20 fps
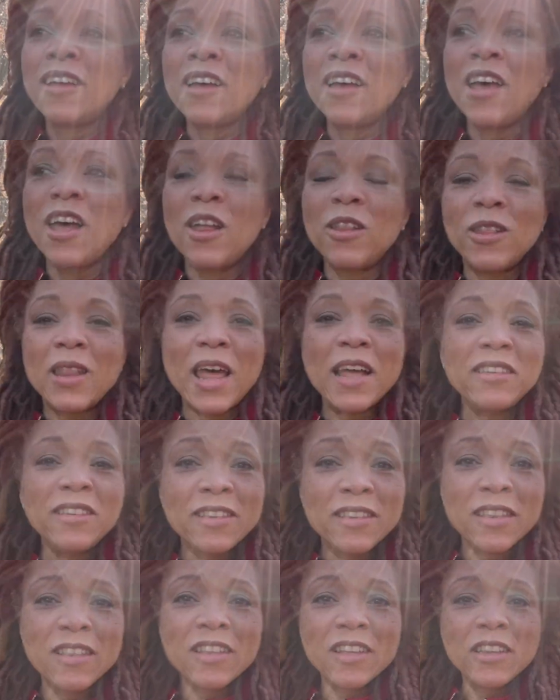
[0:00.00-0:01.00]
And that's
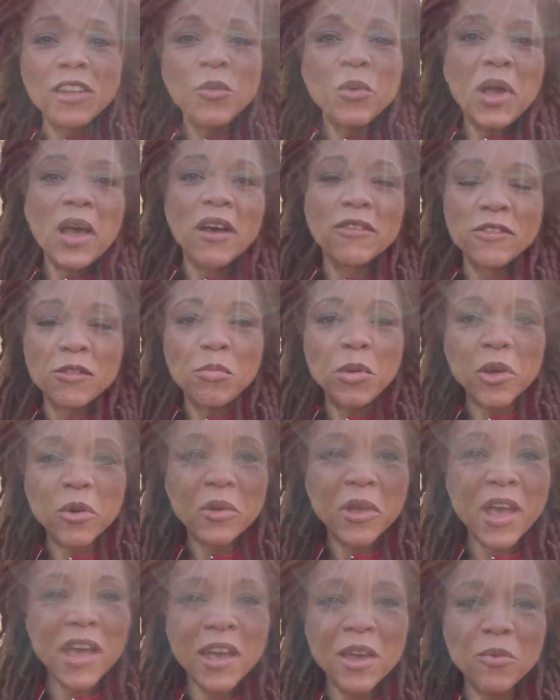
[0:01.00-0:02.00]
the thing that we have to be
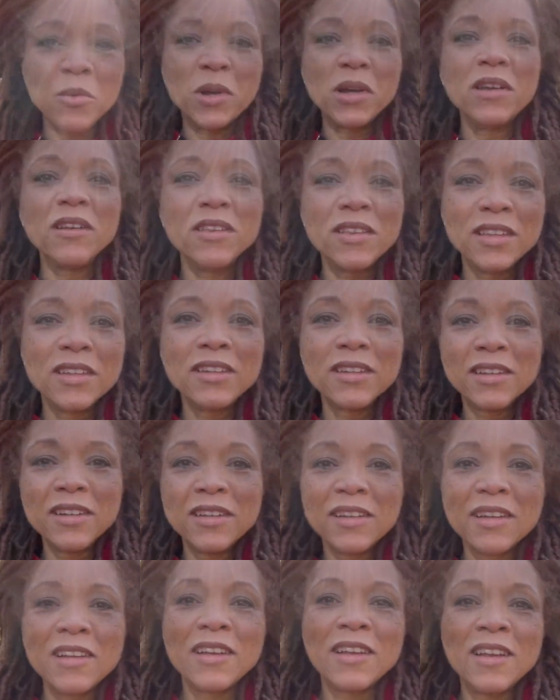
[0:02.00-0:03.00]
okay with.
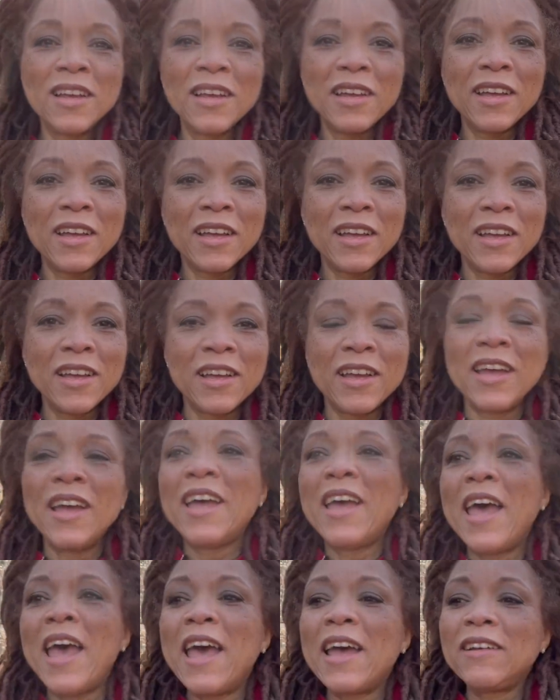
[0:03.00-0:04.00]

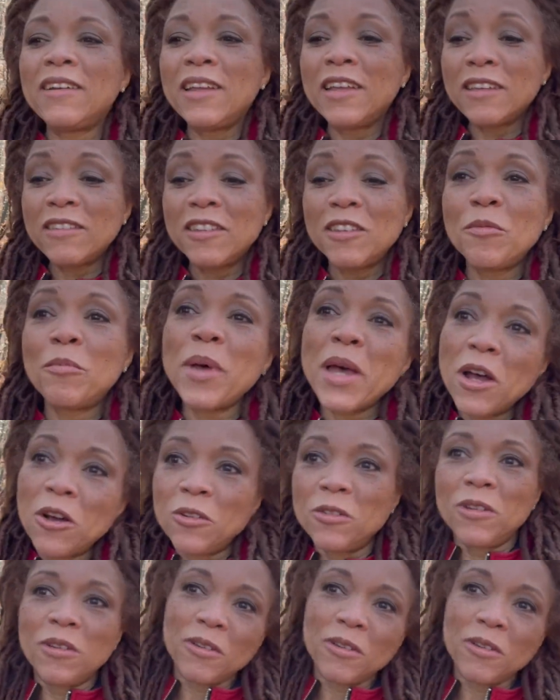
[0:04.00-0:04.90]
And it's about